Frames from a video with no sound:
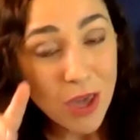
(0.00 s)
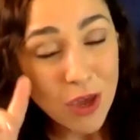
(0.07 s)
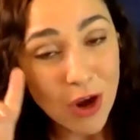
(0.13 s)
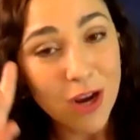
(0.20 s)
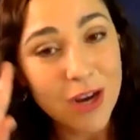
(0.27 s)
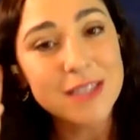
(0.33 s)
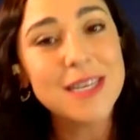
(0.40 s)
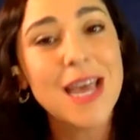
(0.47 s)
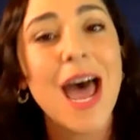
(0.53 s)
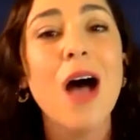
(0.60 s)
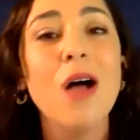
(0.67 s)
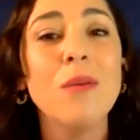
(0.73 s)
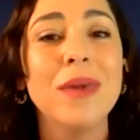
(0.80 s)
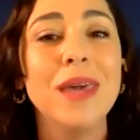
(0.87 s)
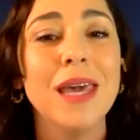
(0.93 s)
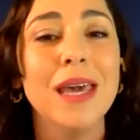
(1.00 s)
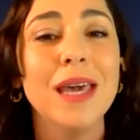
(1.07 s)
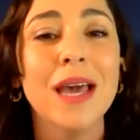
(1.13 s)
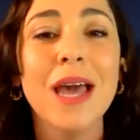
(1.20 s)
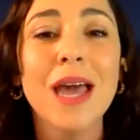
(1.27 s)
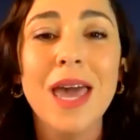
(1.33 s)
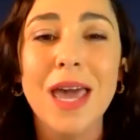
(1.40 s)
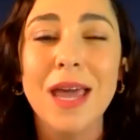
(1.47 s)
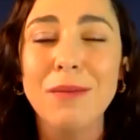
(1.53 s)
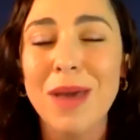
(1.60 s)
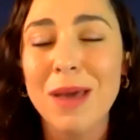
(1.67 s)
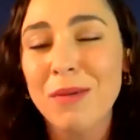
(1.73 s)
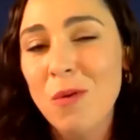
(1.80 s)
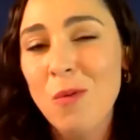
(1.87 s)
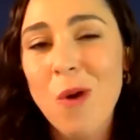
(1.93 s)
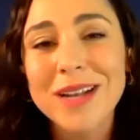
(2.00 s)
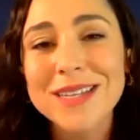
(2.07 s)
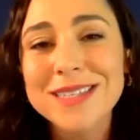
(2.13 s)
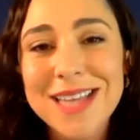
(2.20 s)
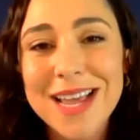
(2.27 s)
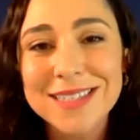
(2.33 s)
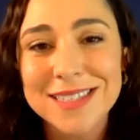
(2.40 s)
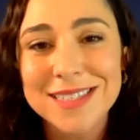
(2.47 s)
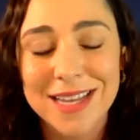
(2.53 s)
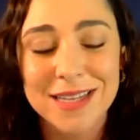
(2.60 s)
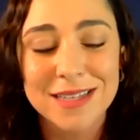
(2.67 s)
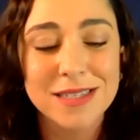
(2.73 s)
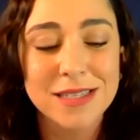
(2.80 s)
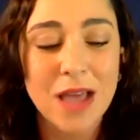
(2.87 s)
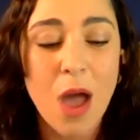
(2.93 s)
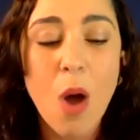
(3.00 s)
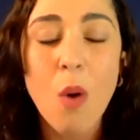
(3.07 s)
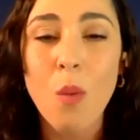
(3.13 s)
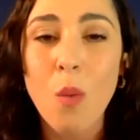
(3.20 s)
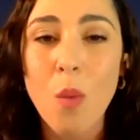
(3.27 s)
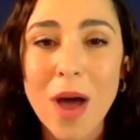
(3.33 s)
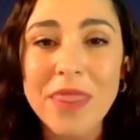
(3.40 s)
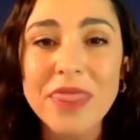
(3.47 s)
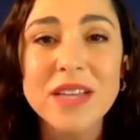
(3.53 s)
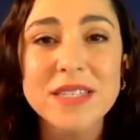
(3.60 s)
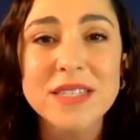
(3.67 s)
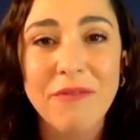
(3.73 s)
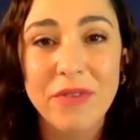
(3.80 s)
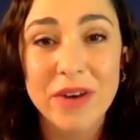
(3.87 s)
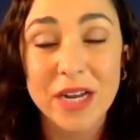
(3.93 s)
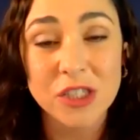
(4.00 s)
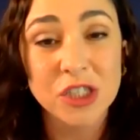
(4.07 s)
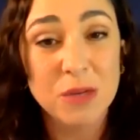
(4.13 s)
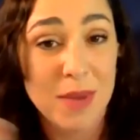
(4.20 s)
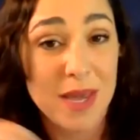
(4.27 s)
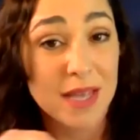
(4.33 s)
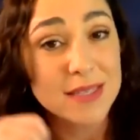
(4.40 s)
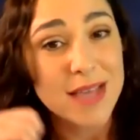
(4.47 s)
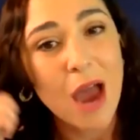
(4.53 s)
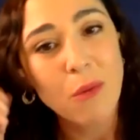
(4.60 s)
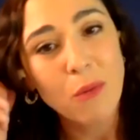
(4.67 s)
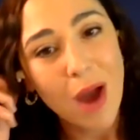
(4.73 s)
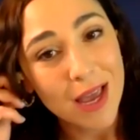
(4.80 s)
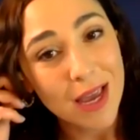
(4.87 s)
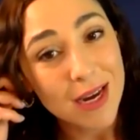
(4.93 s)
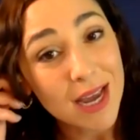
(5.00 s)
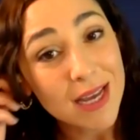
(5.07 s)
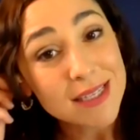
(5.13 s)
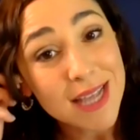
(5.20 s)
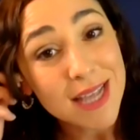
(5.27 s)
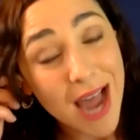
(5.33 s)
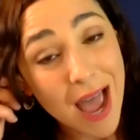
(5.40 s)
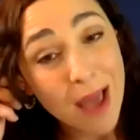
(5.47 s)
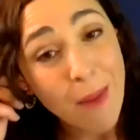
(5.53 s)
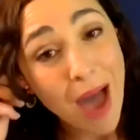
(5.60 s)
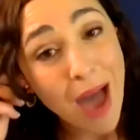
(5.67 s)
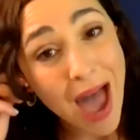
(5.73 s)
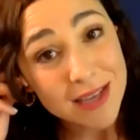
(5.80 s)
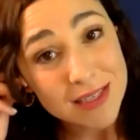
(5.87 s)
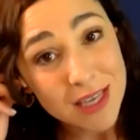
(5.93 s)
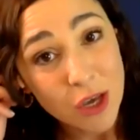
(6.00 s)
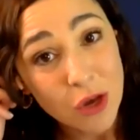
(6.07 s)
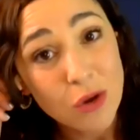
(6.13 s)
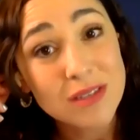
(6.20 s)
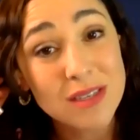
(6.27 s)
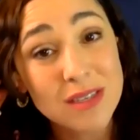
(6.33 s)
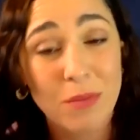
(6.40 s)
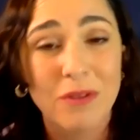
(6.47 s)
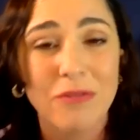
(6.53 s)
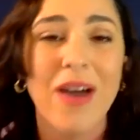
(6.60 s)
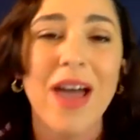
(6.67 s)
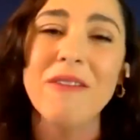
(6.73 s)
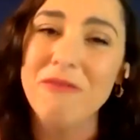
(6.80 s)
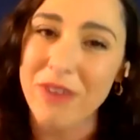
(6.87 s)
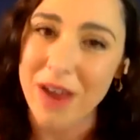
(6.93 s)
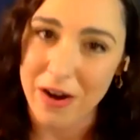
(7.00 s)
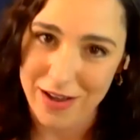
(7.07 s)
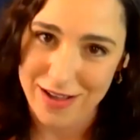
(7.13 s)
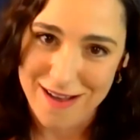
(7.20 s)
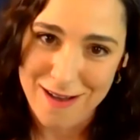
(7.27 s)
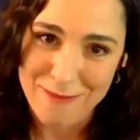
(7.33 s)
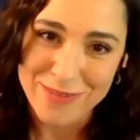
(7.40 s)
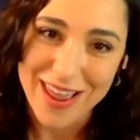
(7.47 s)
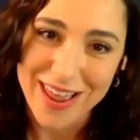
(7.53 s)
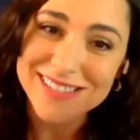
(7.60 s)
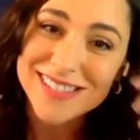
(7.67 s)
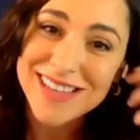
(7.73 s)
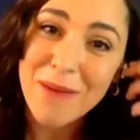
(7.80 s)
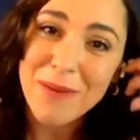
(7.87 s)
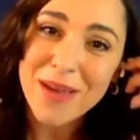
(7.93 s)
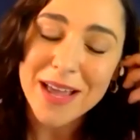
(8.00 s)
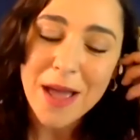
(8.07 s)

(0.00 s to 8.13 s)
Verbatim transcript: You're going to tell me in maybe one sentence what the definition means. I recognize that I'm asking you to simplify a very complex topic.